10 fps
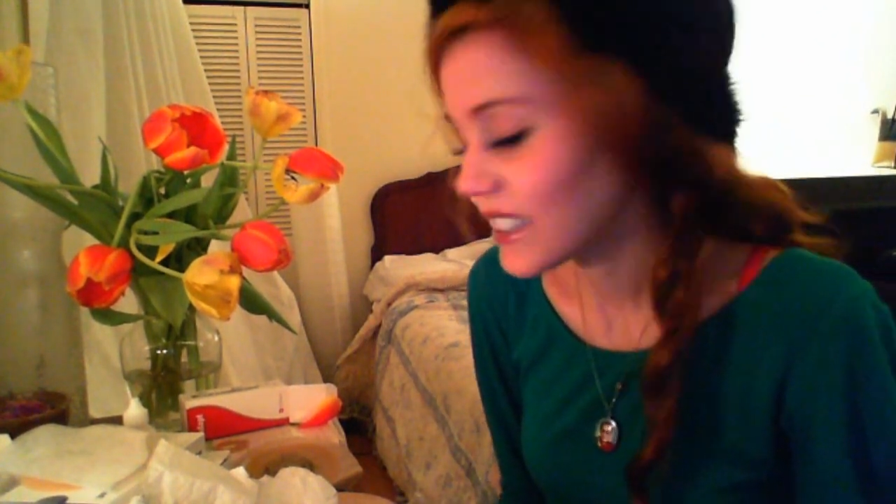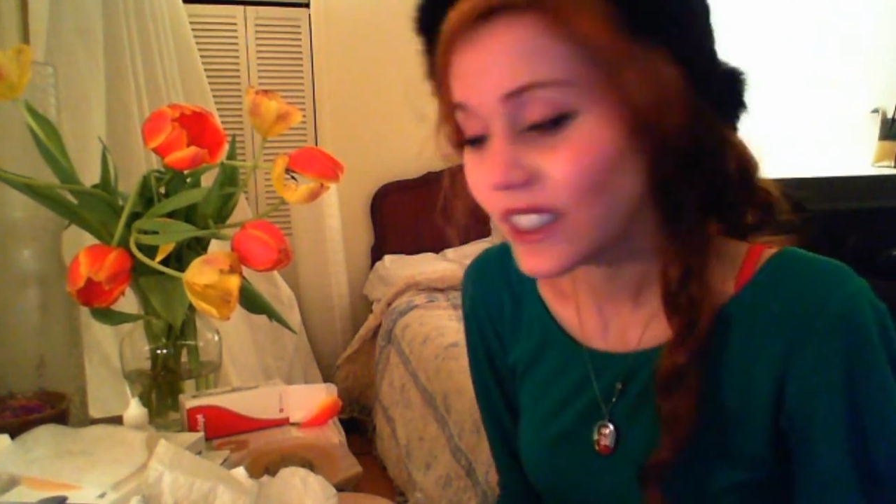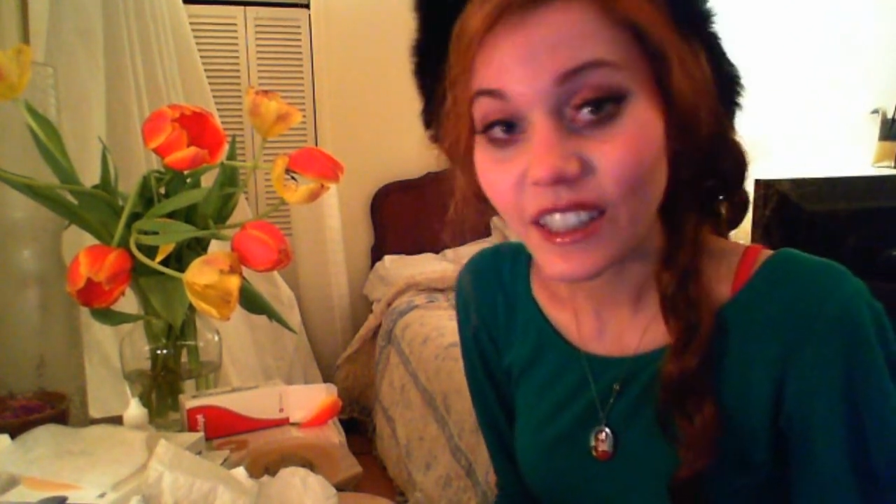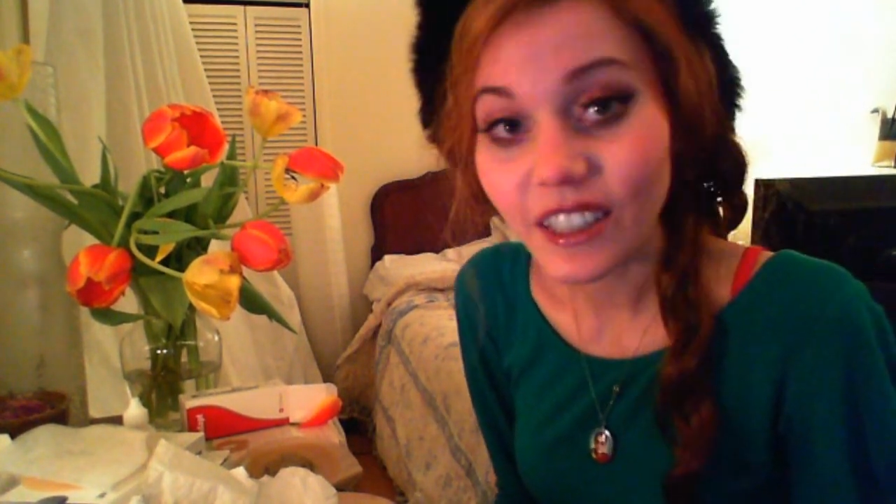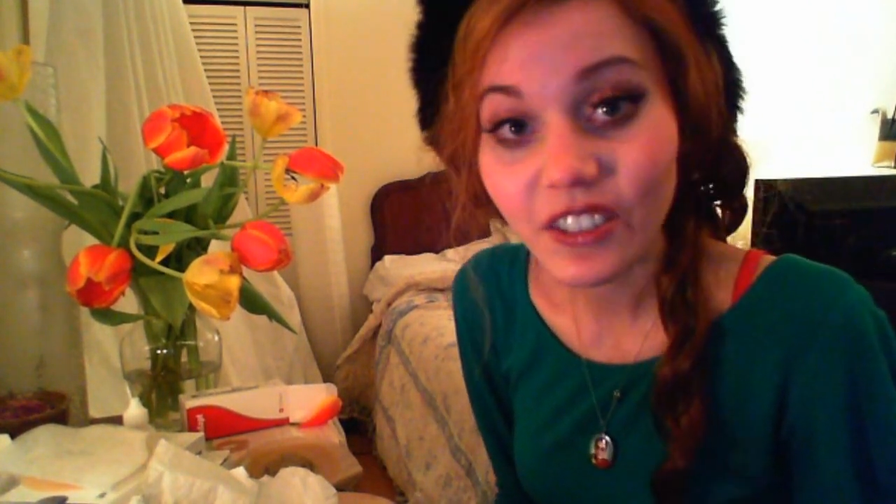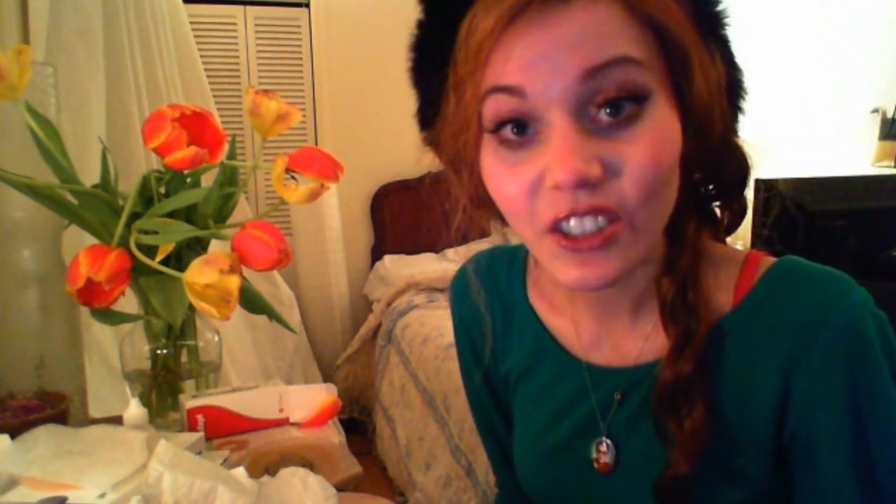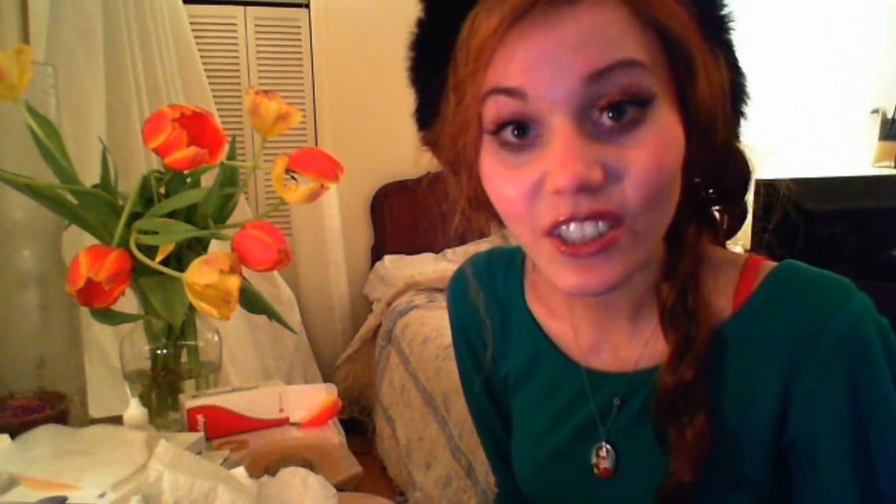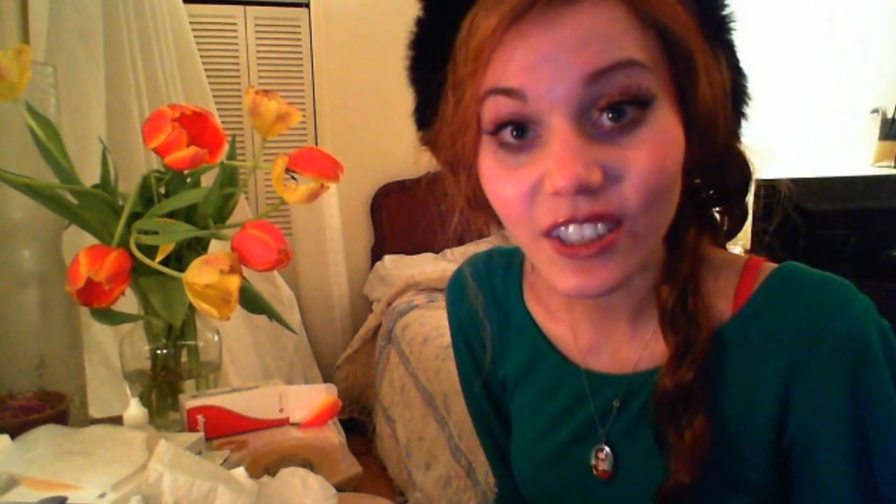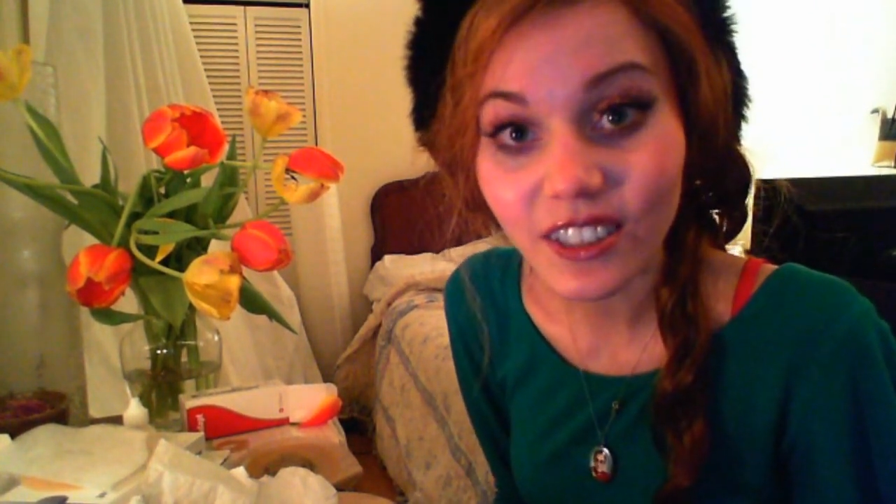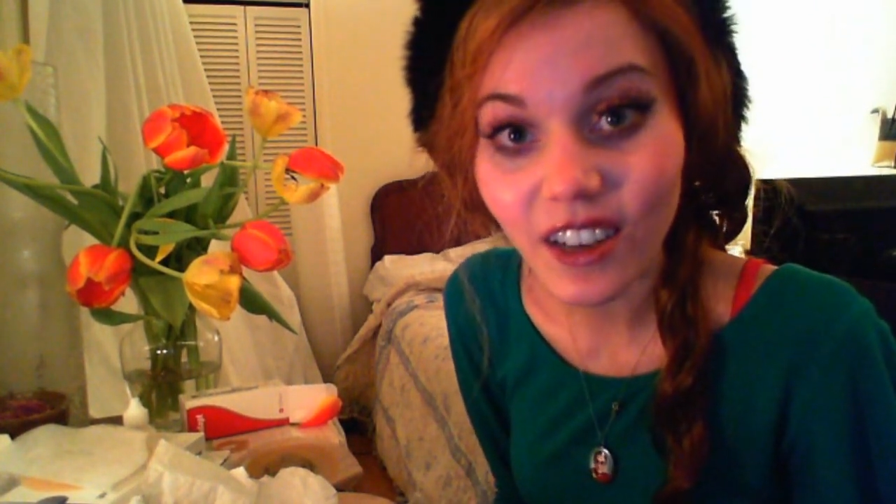even just to
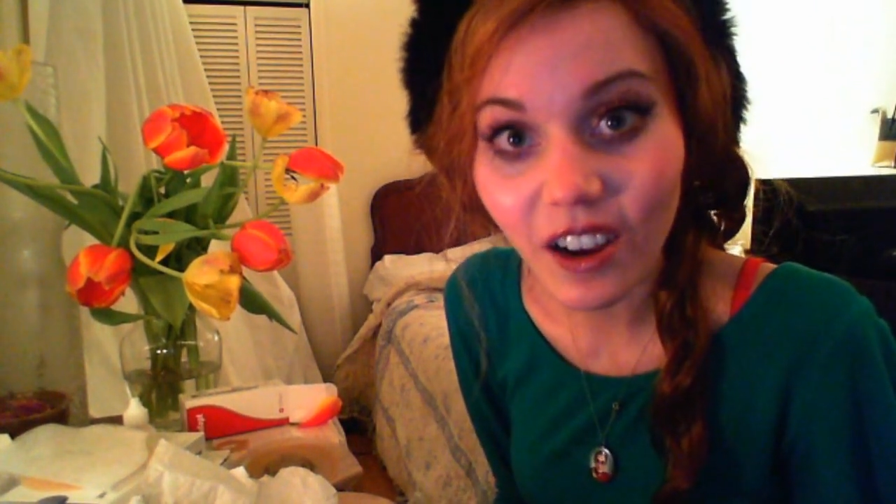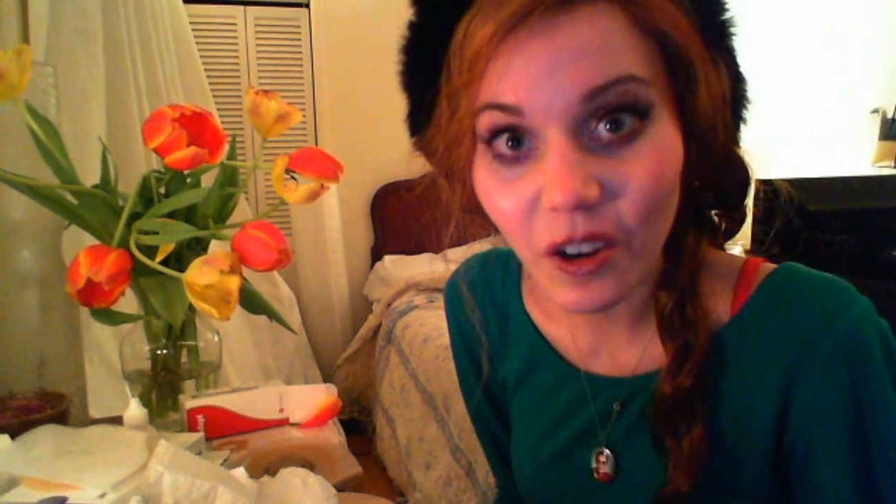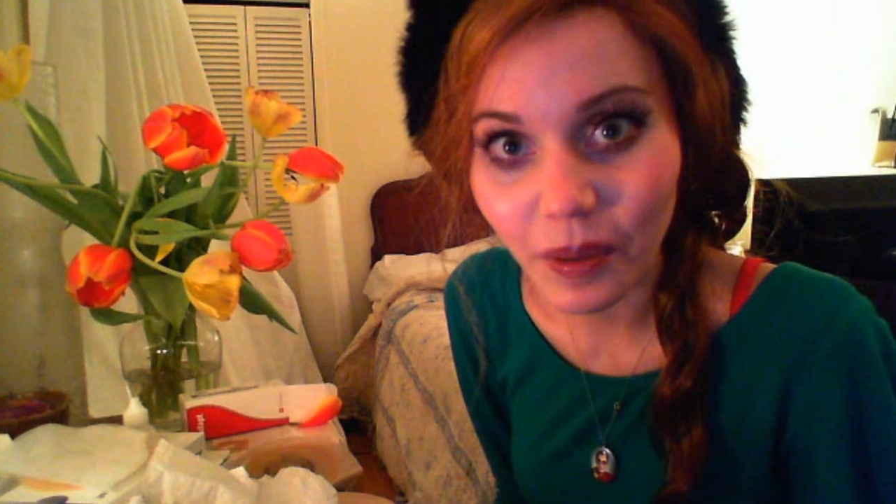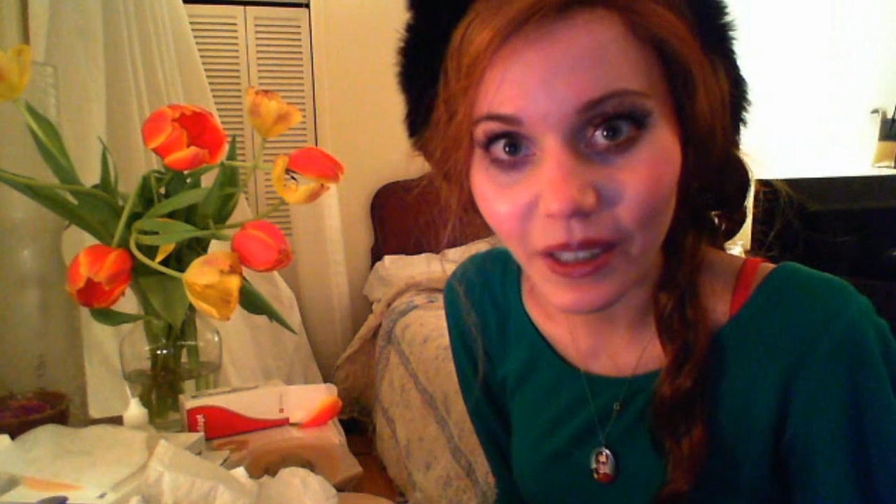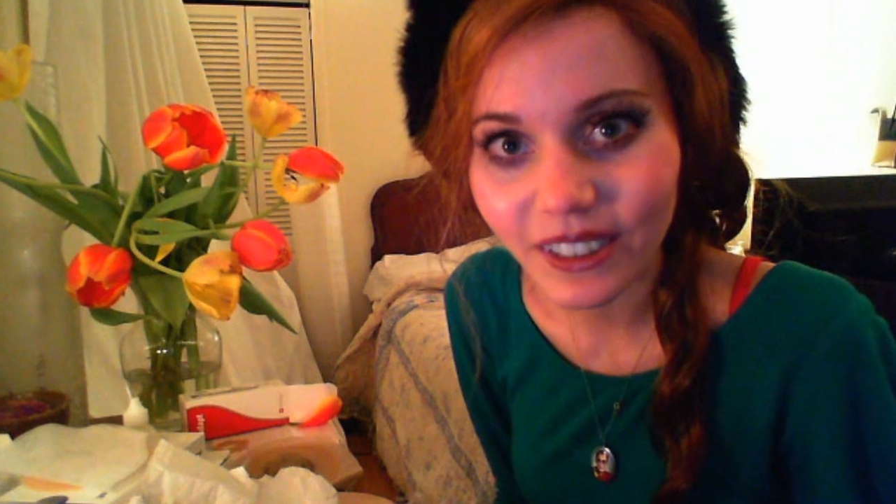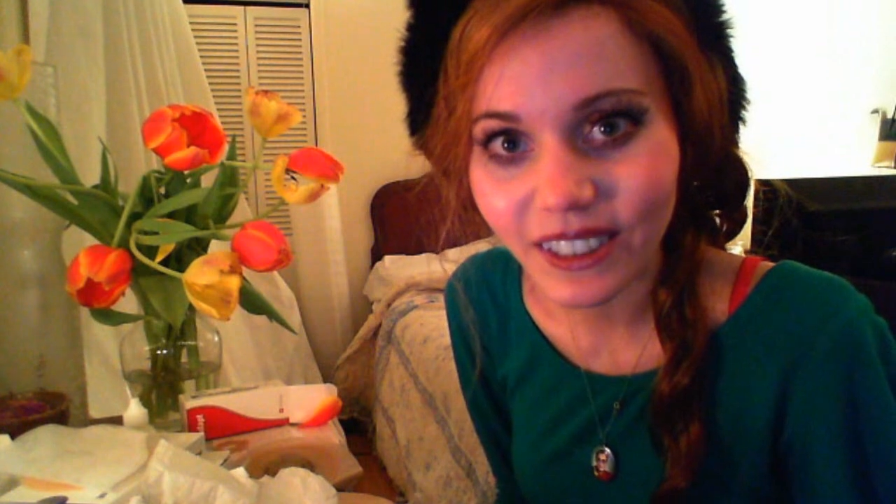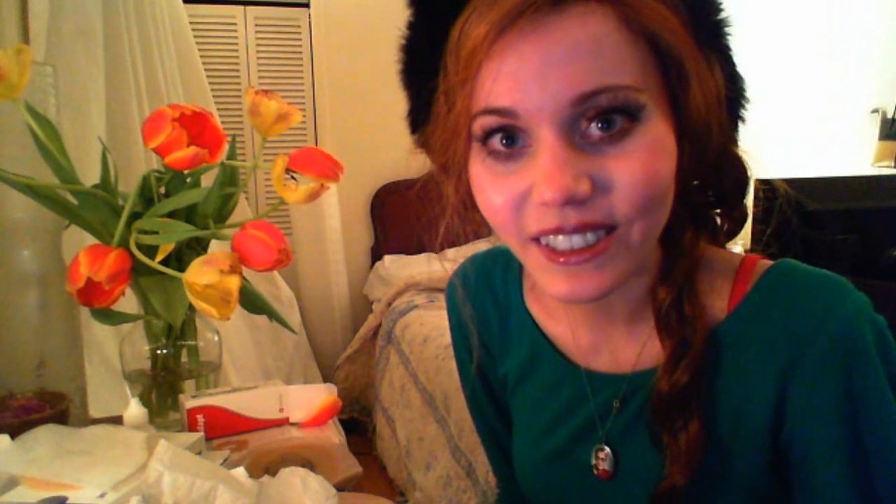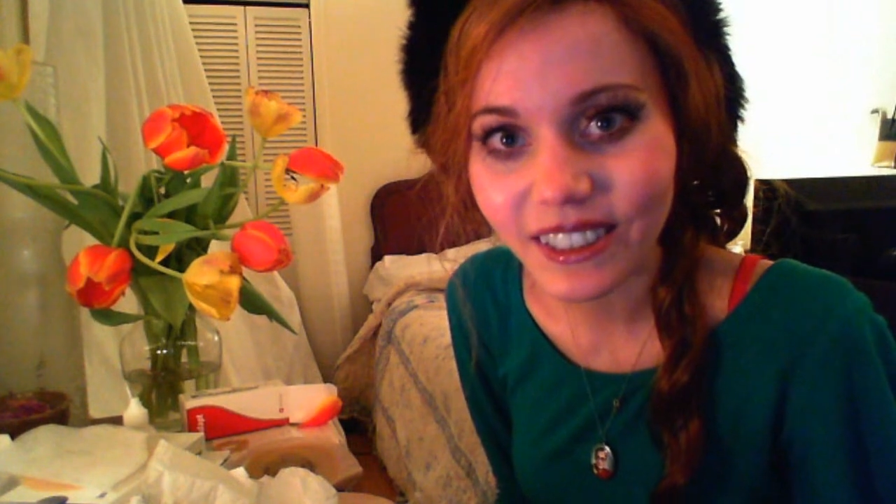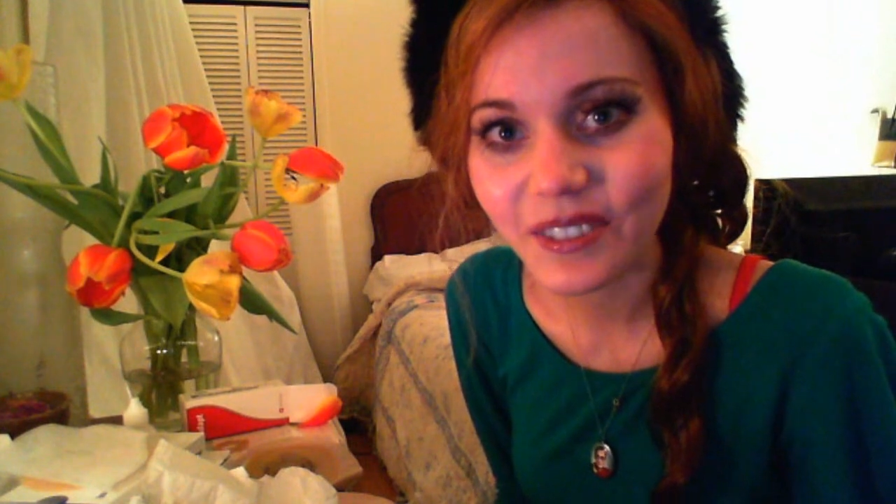talk about it.